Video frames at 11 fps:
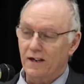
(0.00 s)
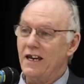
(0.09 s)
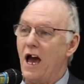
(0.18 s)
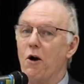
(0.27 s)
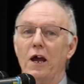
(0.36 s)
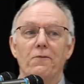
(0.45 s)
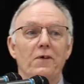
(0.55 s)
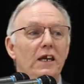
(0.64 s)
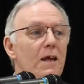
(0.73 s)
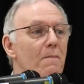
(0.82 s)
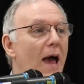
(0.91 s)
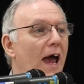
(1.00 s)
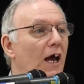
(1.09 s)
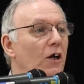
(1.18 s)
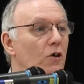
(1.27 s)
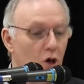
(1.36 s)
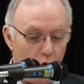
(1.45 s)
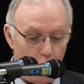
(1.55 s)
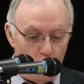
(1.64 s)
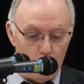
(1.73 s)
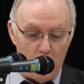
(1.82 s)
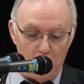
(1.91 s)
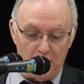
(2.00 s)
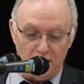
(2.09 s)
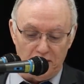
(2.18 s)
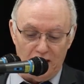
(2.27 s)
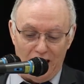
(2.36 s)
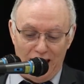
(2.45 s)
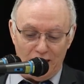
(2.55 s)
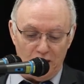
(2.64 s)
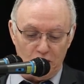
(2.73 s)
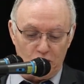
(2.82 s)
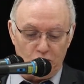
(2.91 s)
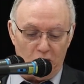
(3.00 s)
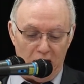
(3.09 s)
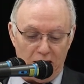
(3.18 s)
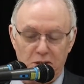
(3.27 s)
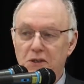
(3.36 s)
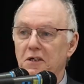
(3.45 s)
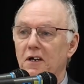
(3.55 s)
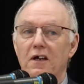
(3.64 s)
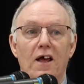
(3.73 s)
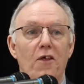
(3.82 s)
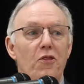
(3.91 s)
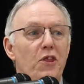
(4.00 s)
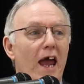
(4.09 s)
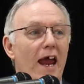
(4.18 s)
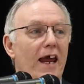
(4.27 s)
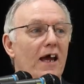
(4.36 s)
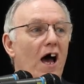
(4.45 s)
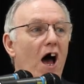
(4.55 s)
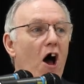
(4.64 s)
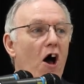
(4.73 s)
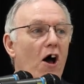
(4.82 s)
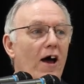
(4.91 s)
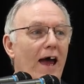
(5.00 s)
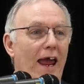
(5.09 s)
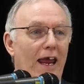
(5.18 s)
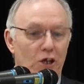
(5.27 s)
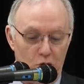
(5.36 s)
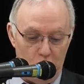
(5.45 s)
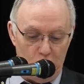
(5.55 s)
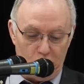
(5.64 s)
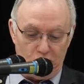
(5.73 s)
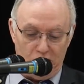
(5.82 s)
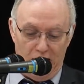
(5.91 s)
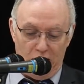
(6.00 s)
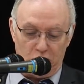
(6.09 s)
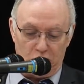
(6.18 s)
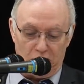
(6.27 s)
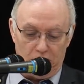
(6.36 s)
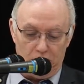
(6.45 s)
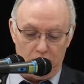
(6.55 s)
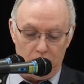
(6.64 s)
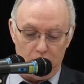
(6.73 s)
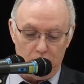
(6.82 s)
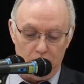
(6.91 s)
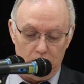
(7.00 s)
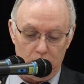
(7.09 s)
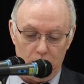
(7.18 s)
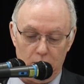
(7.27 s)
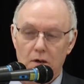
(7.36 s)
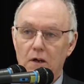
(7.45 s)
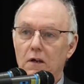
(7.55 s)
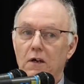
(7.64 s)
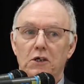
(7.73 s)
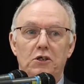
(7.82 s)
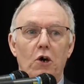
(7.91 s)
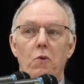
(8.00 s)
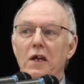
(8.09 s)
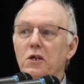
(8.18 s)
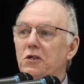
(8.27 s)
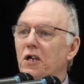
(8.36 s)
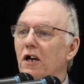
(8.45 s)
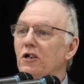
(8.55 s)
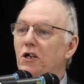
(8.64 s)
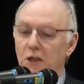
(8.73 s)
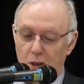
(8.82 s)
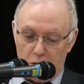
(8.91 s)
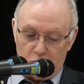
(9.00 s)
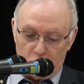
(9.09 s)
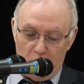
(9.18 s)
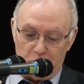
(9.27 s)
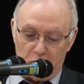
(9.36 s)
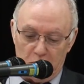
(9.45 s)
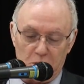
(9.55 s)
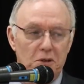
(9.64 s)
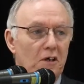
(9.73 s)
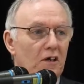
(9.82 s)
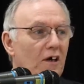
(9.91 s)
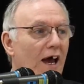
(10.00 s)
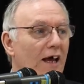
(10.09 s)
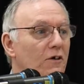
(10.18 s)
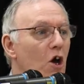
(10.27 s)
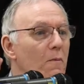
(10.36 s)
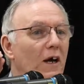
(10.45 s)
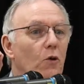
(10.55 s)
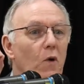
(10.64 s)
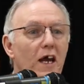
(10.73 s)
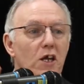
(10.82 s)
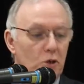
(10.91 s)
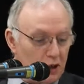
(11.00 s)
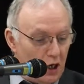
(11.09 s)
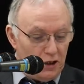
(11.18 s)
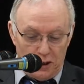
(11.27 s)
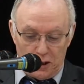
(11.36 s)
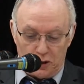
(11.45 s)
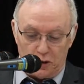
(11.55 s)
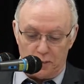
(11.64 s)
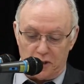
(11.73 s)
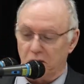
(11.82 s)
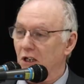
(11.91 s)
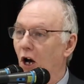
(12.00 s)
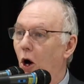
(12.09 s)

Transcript: Now, if any man or woman is in Christ, they are a new creation. So when you start looking at the scriptures, and no matter where you turn in the scriptures, the